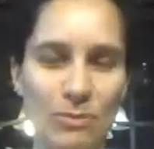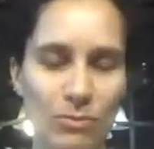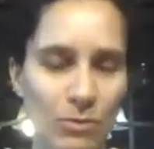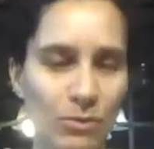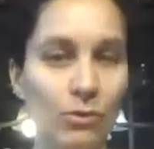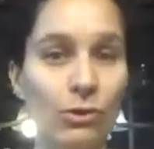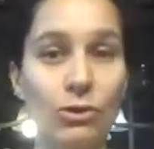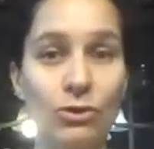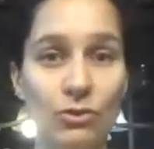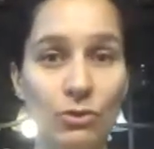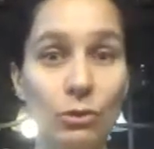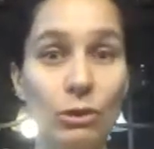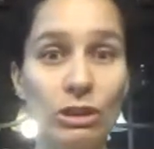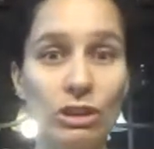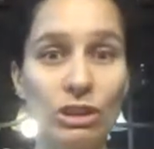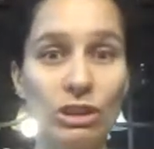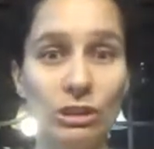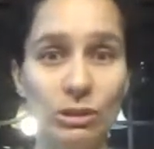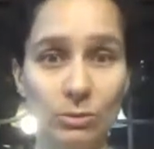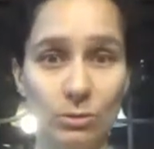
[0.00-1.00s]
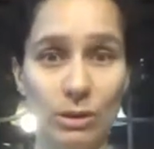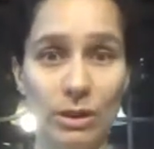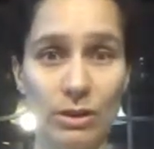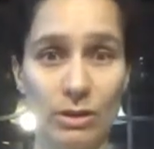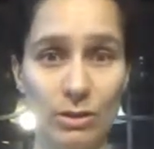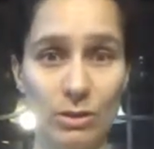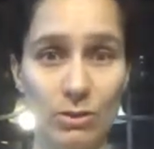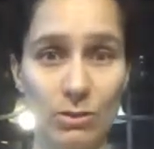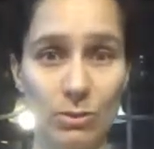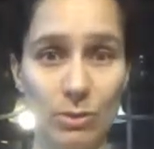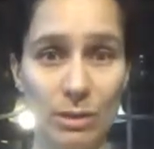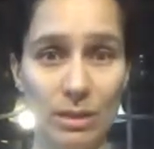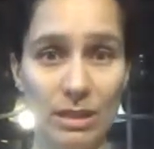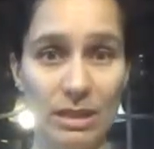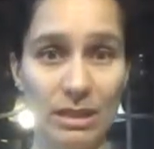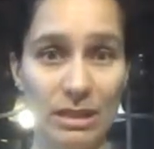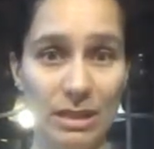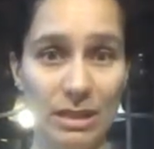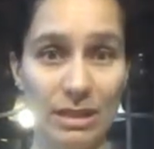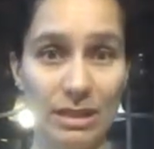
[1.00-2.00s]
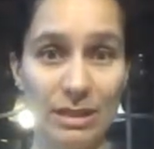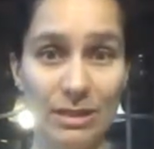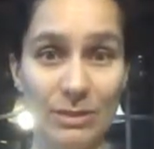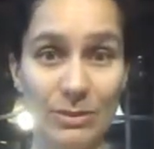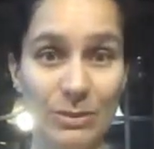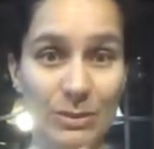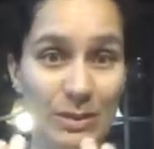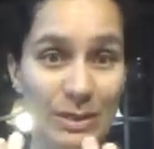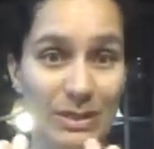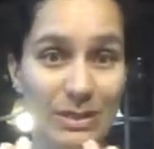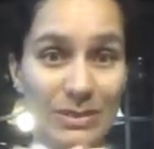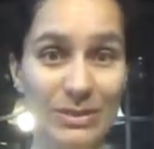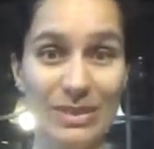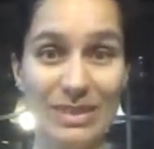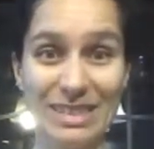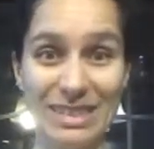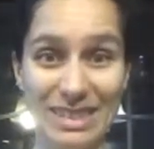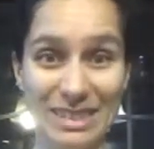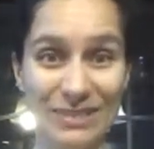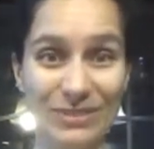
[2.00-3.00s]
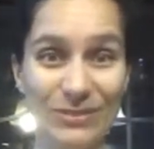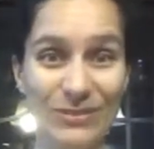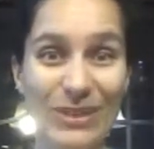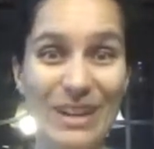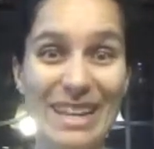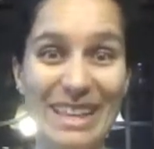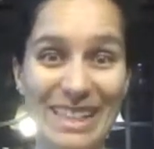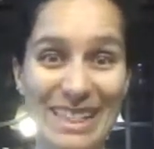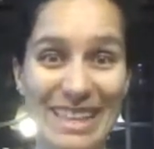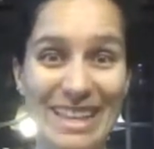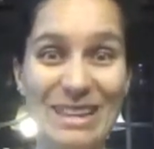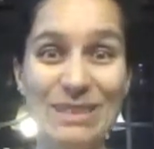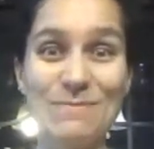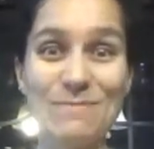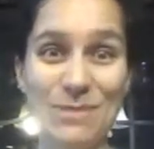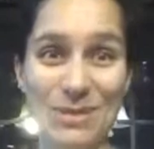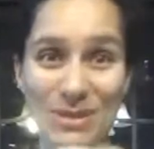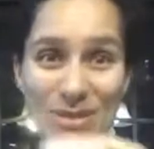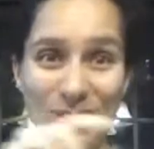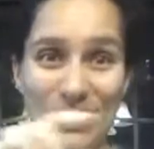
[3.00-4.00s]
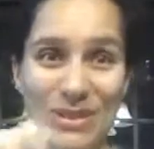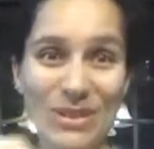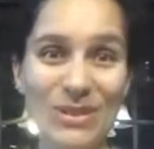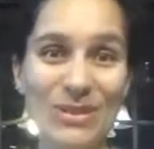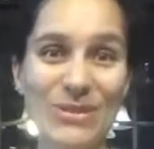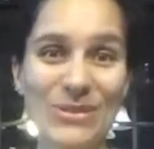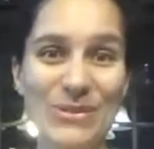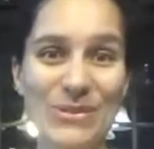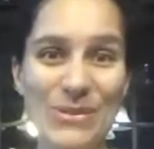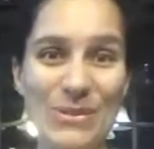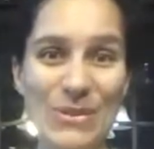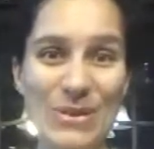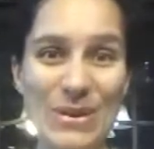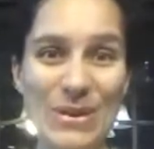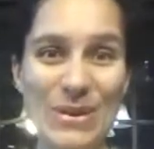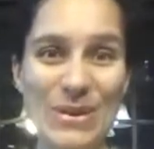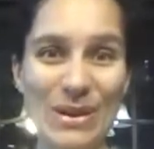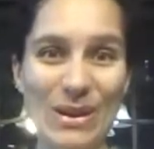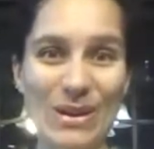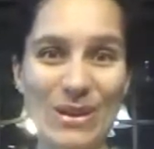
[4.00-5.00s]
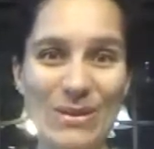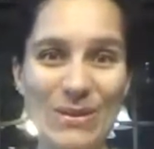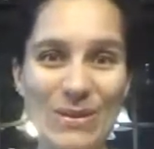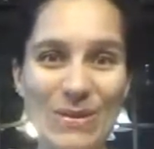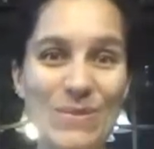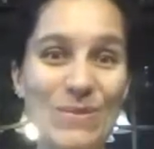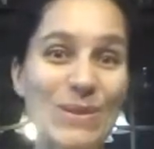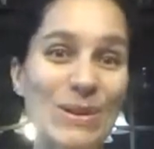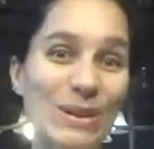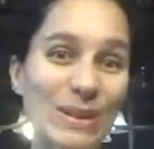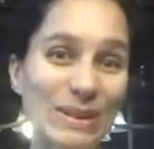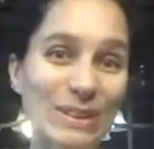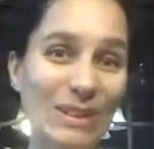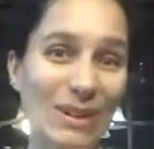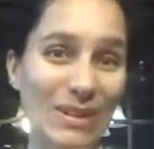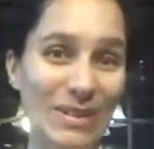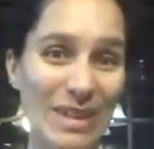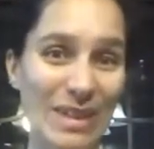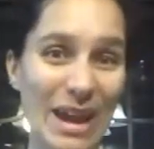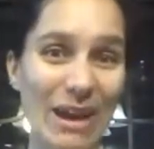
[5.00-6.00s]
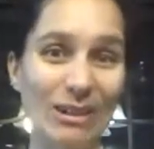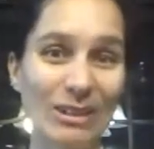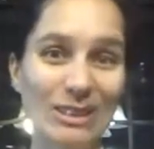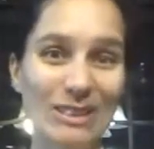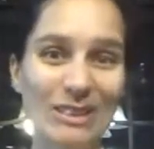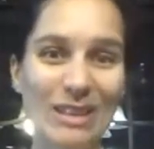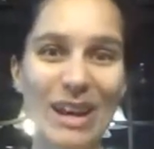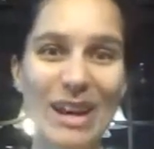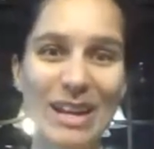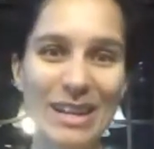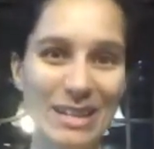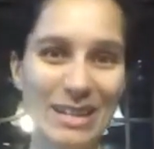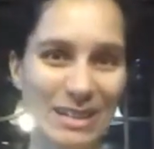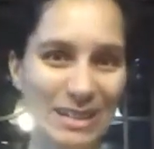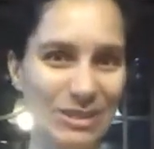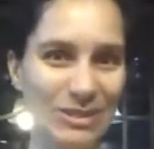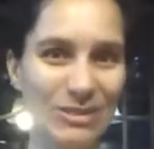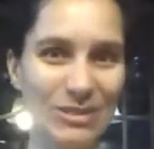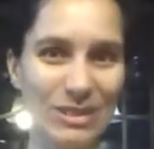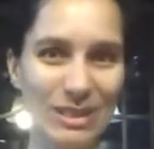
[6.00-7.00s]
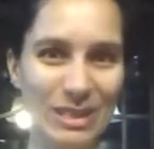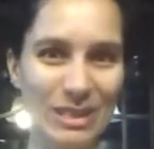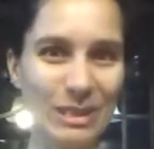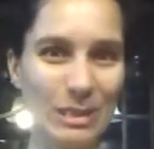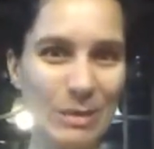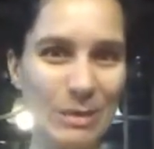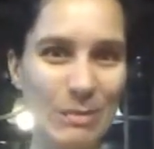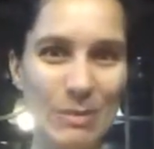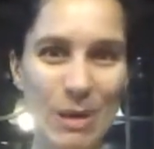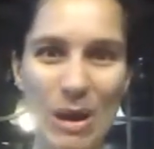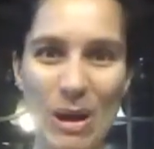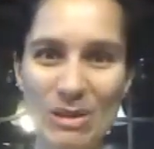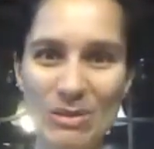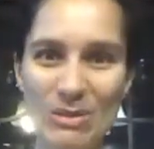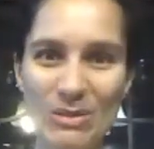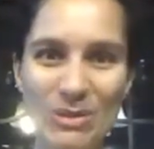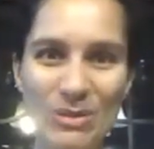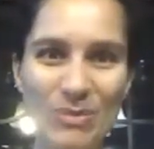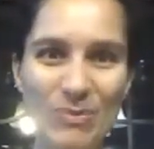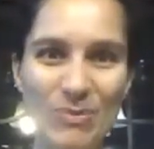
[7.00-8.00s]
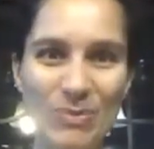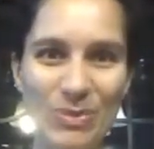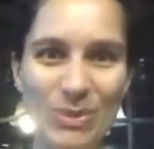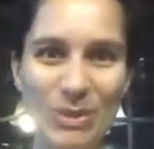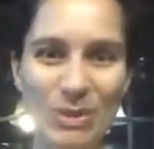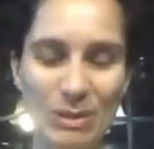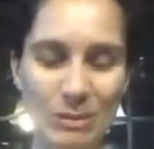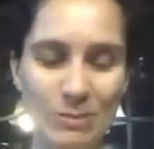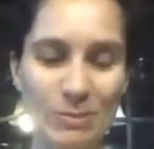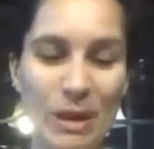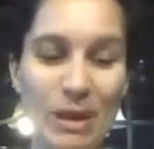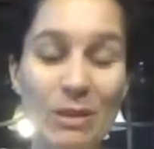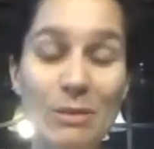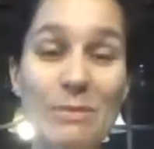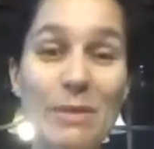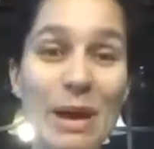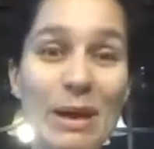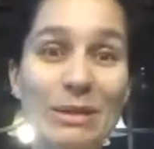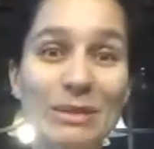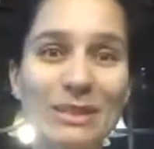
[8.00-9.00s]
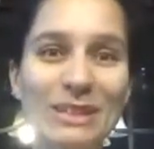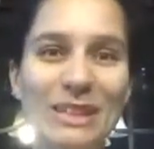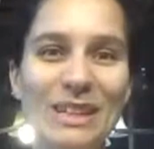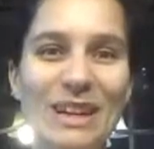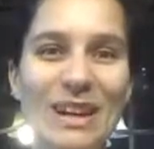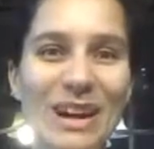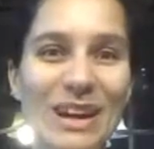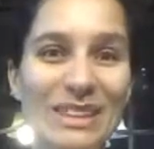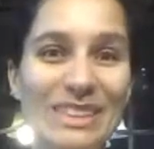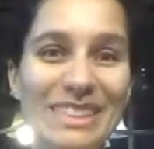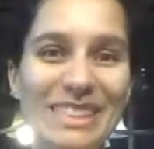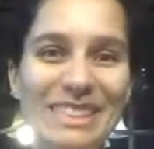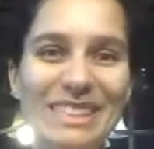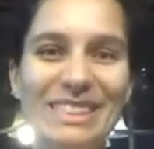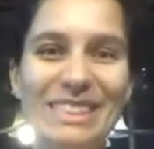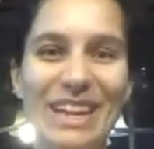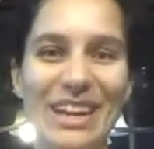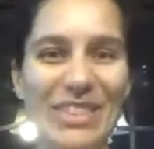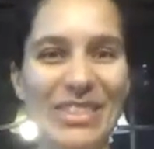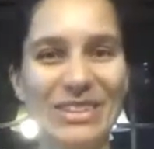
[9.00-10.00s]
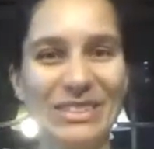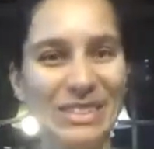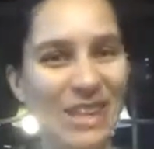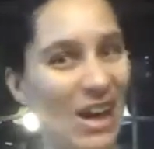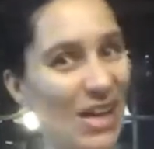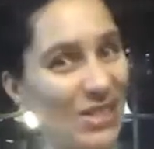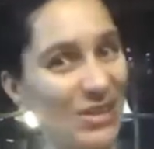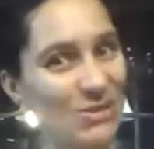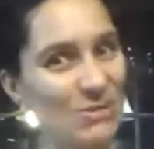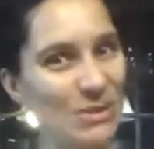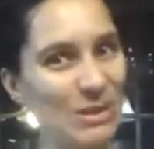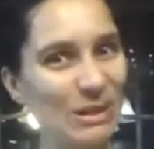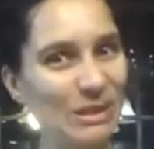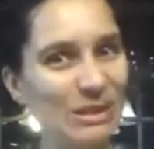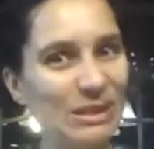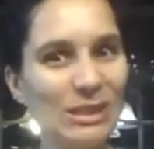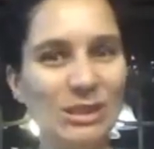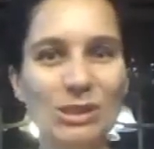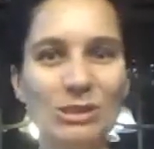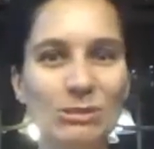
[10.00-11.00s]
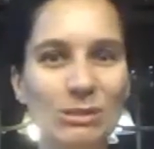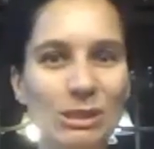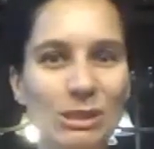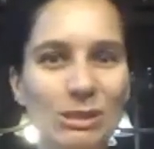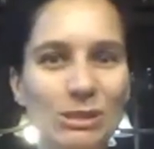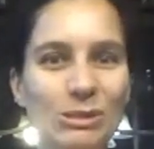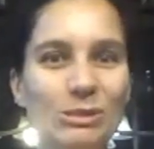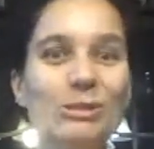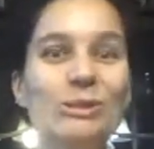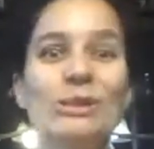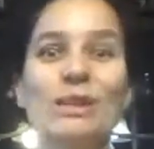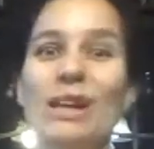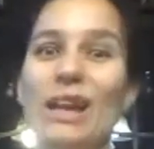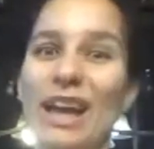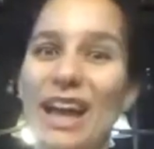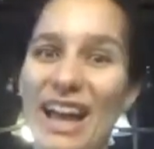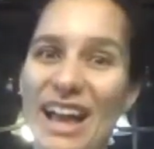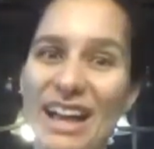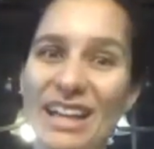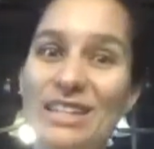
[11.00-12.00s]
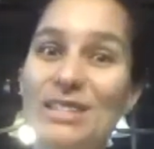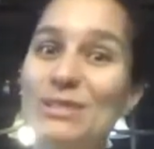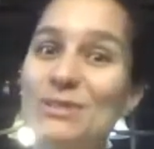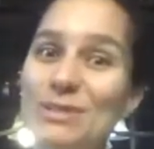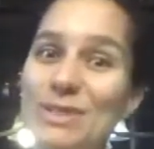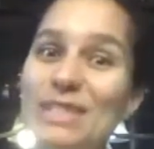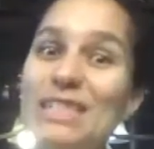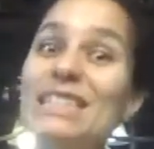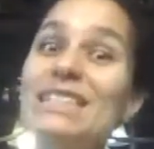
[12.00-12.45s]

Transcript: for the fortunes where you would do this funny thing. You put 4 words on the outside and you list them off. You spell them out. On the inside, there's other words that you would use, and you would